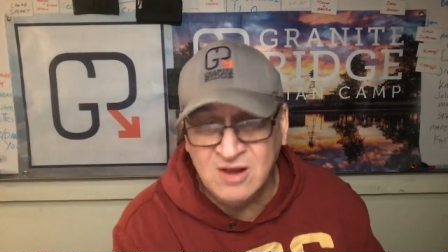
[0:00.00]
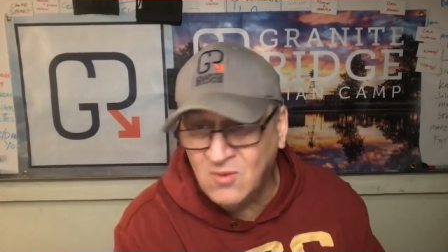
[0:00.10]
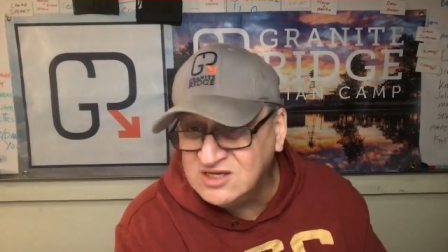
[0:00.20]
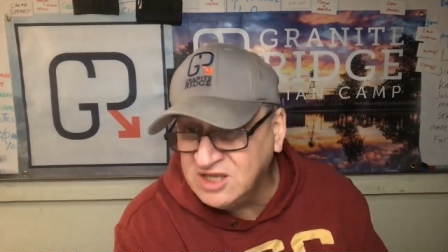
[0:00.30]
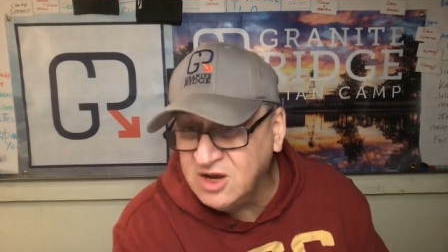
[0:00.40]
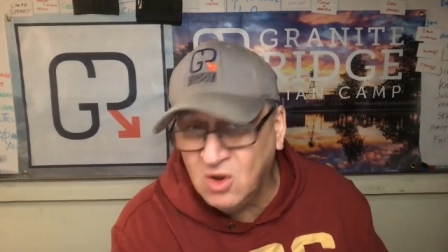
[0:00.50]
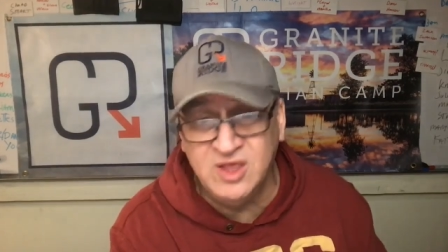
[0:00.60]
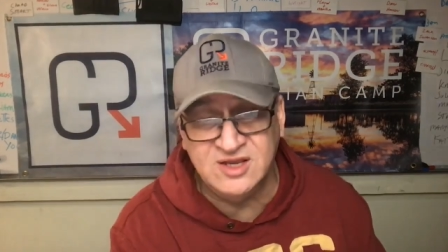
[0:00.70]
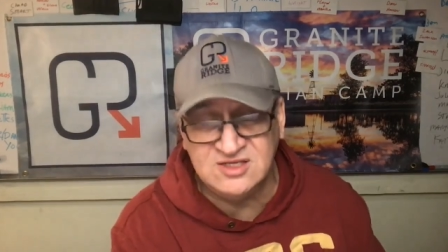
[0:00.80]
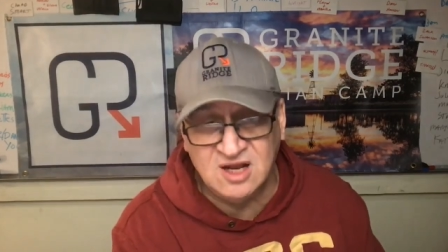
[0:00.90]
They're Wesleyan
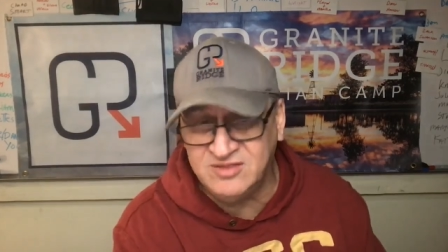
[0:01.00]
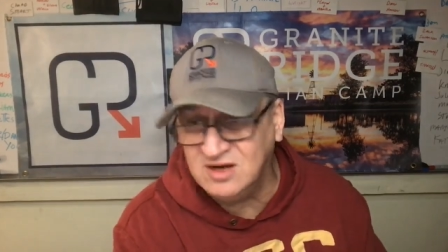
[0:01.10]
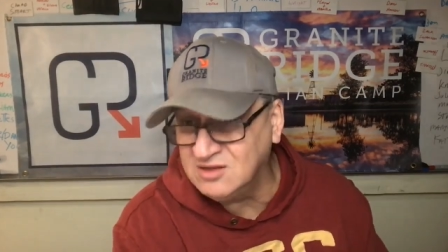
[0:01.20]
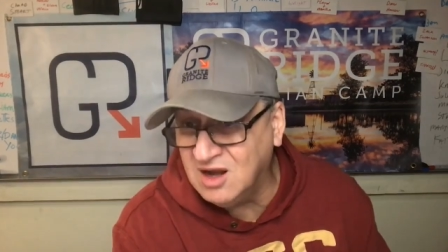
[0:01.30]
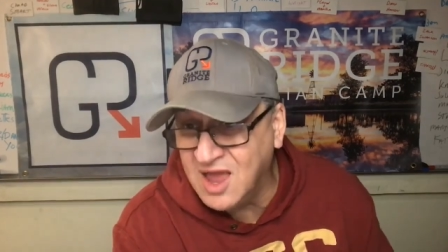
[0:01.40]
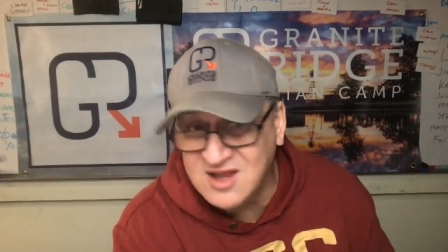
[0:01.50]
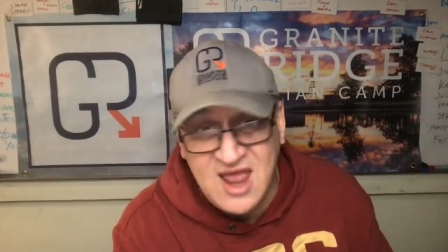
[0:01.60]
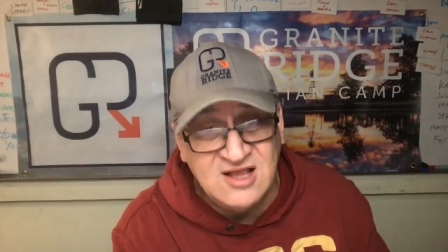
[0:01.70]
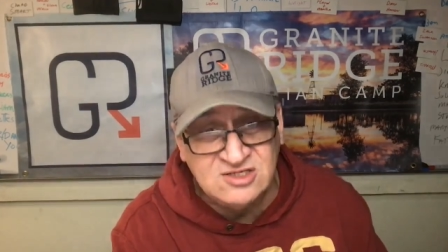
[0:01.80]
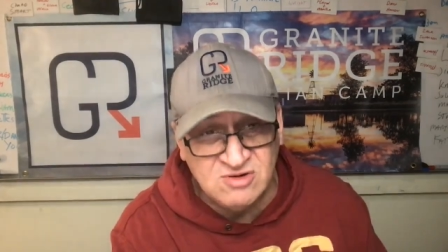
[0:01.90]
holiness. They're they're they're like
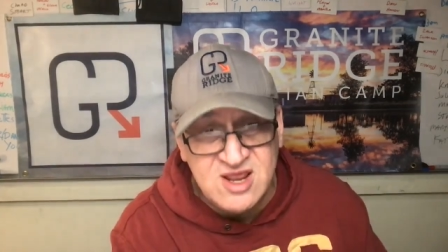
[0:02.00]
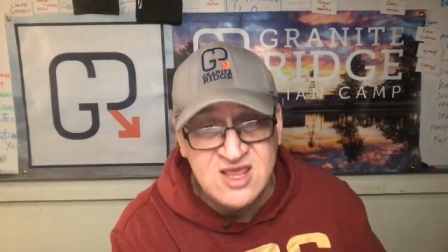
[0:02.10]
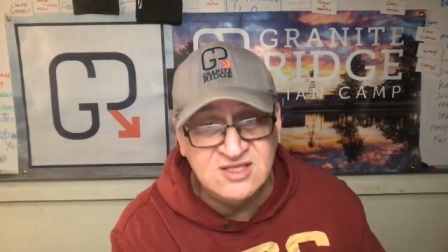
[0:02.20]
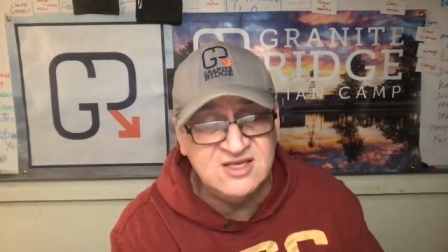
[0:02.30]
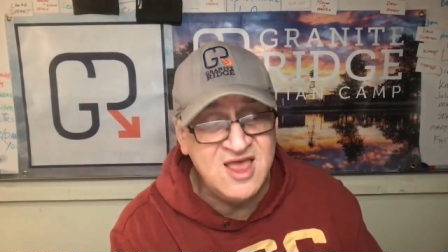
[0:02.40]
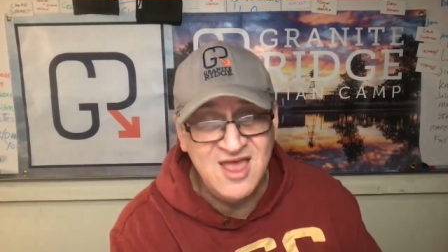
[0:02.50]
Nazarenes,